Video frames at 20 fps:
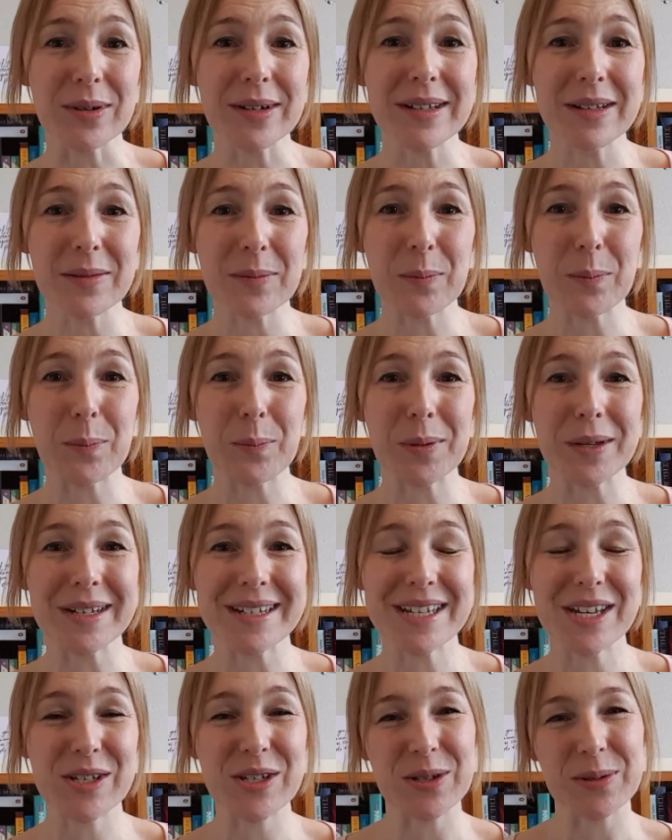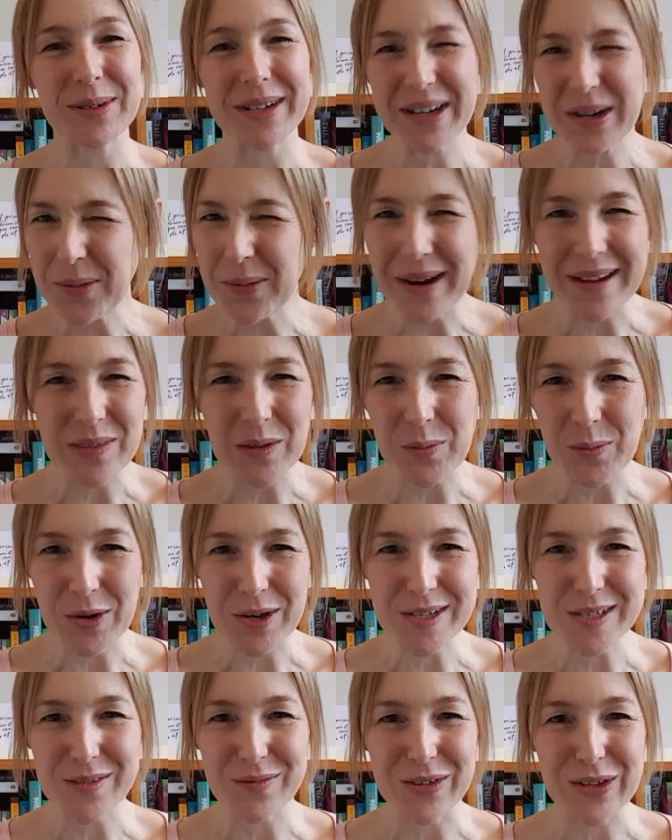it, but to do it in a way that
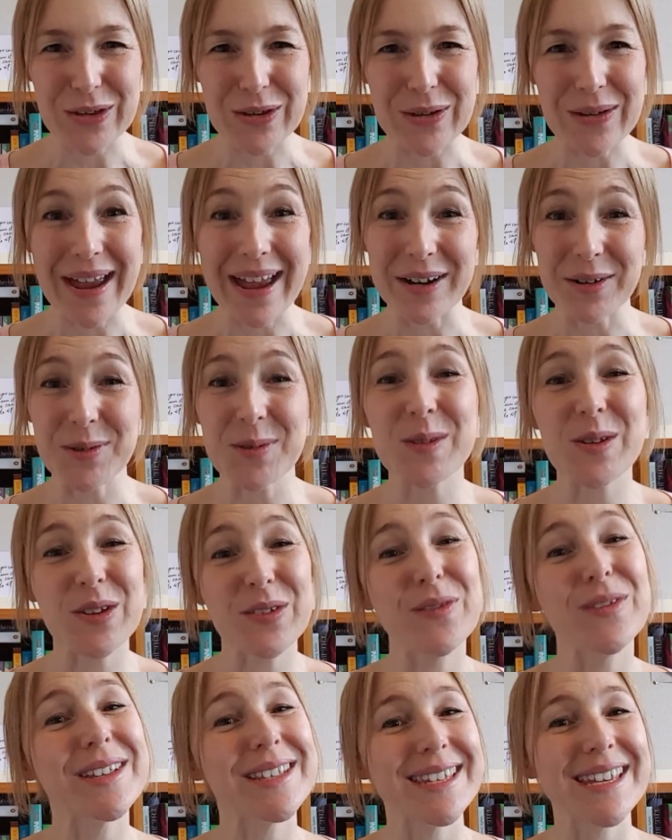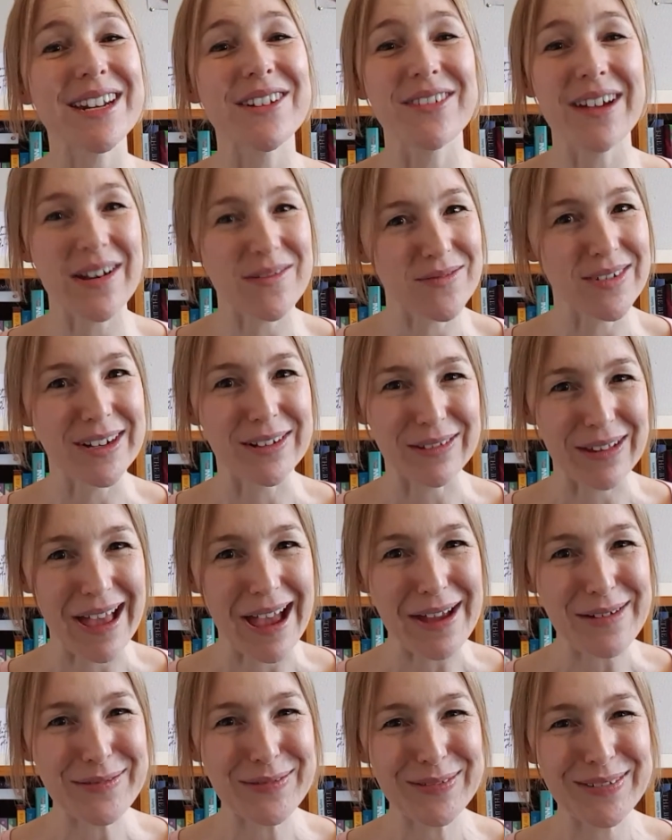works for you and also fits in around real
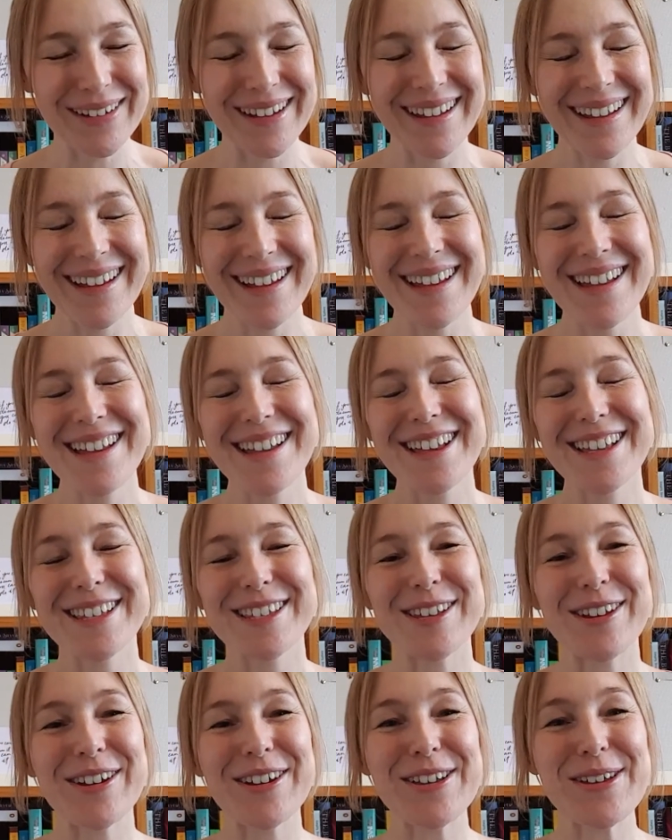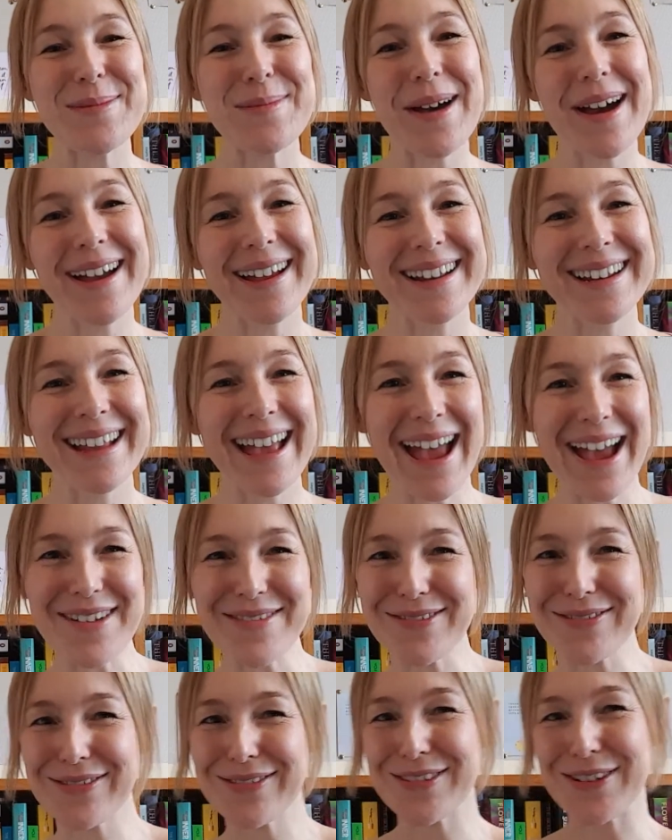life. So you might
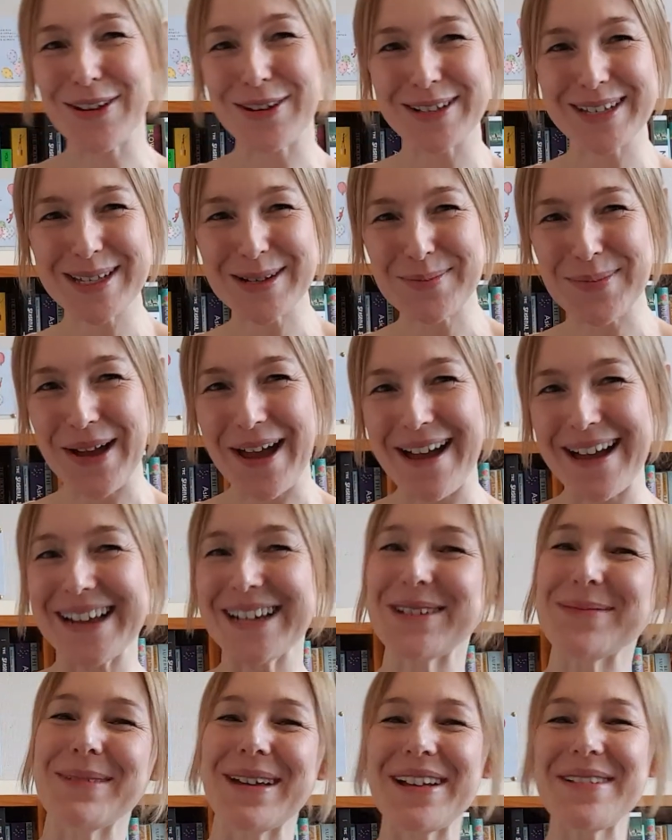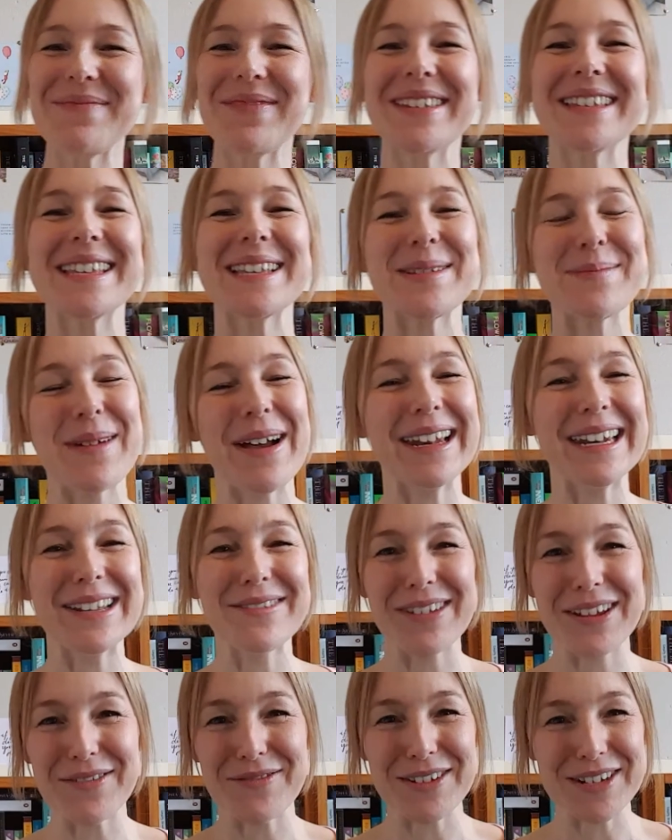have noticed behind me, this is my
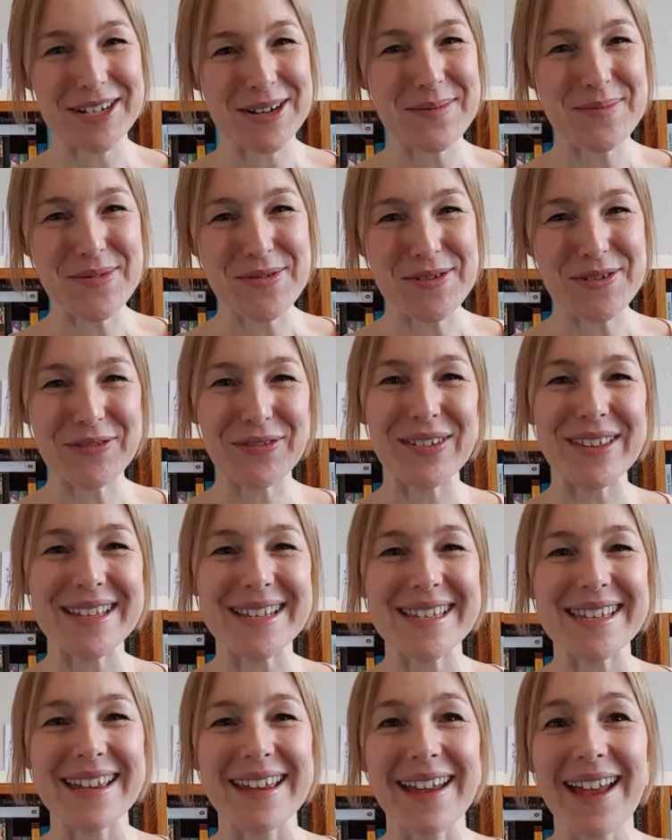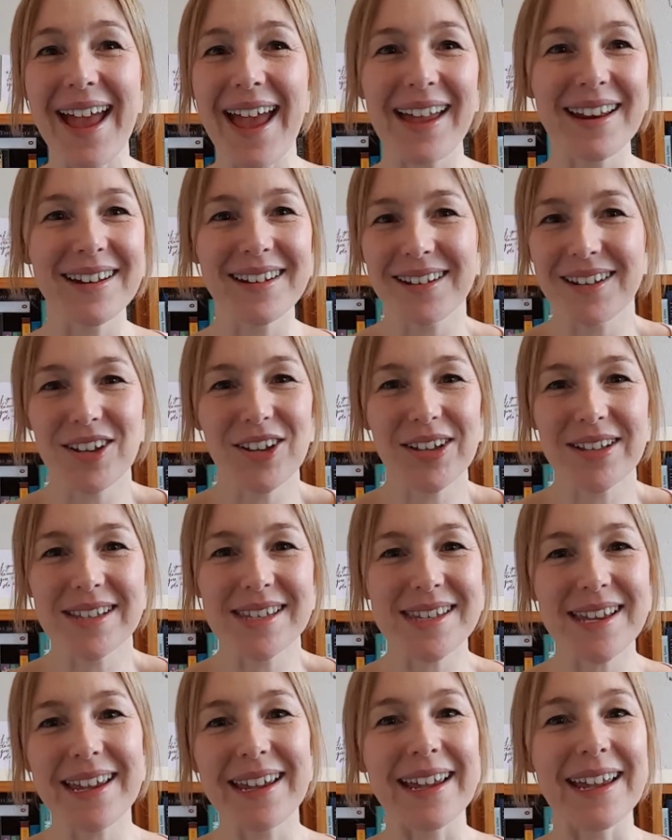living vision board for this year, and you can
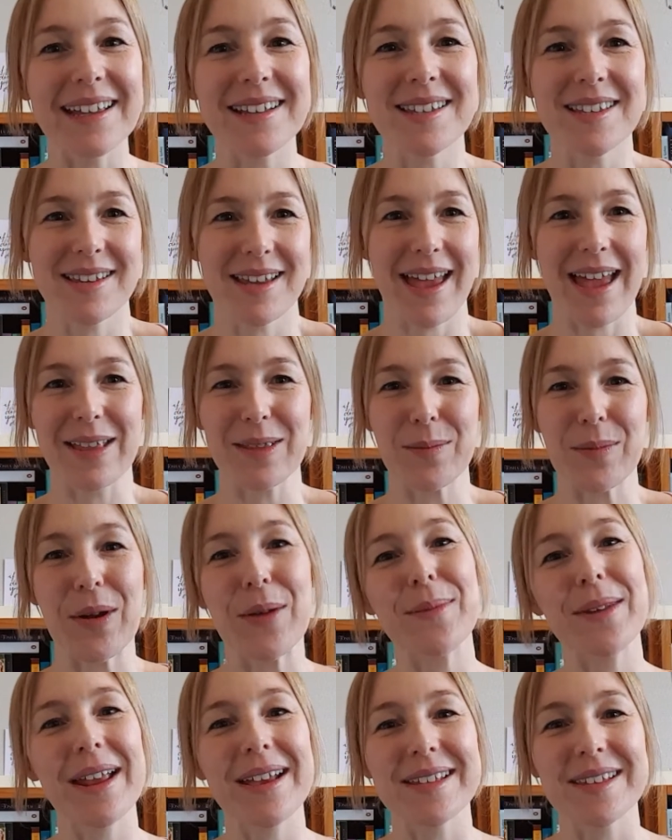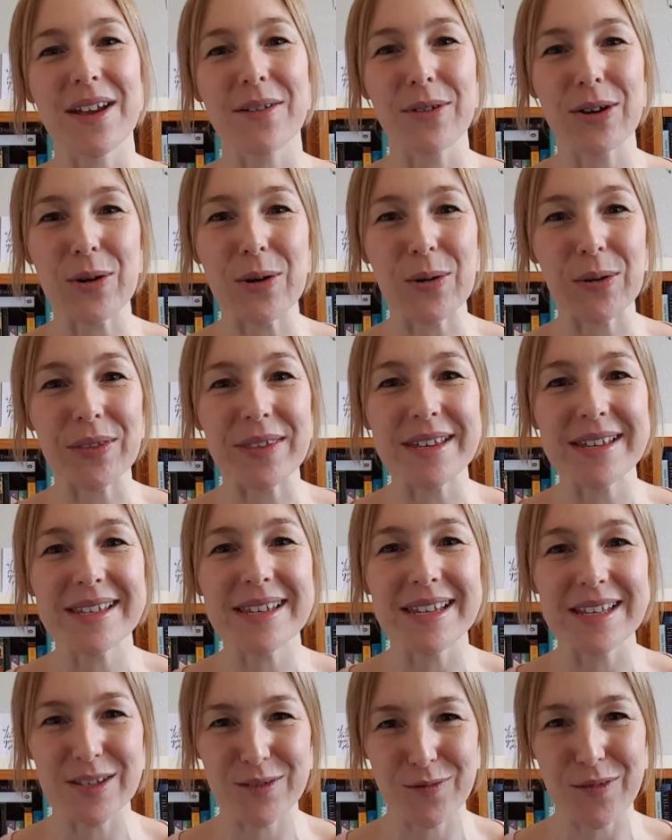see it's at the moment as I record this,
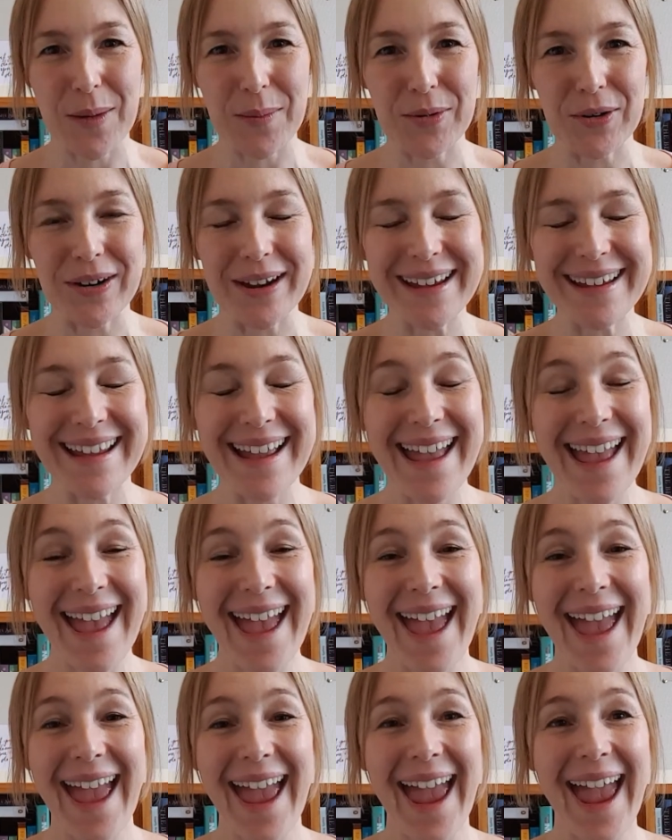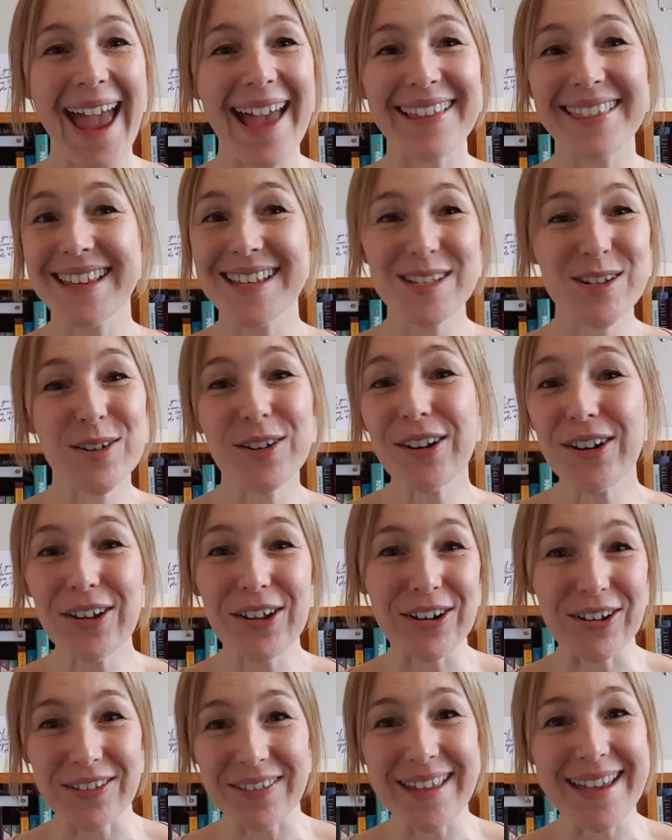it's February, and there's not a
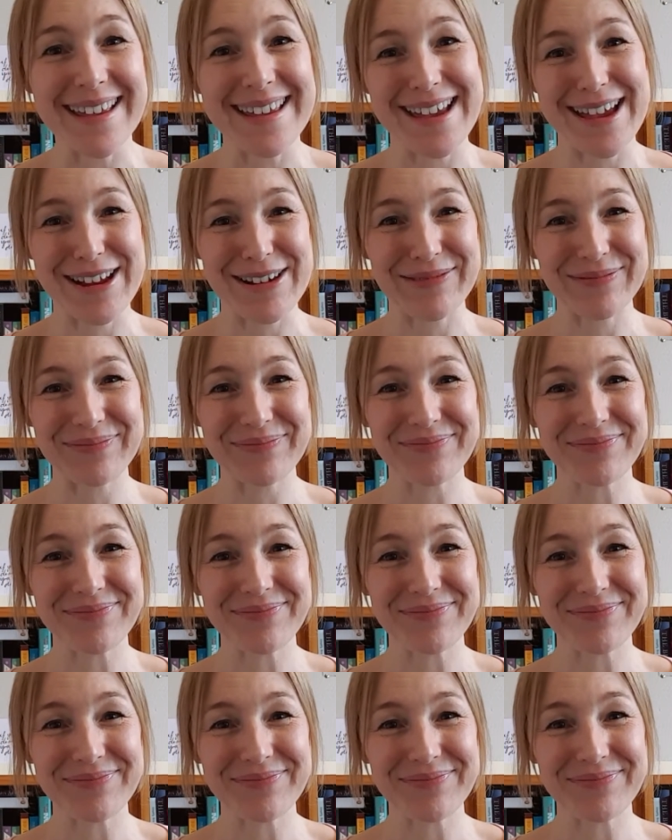lot on there yet.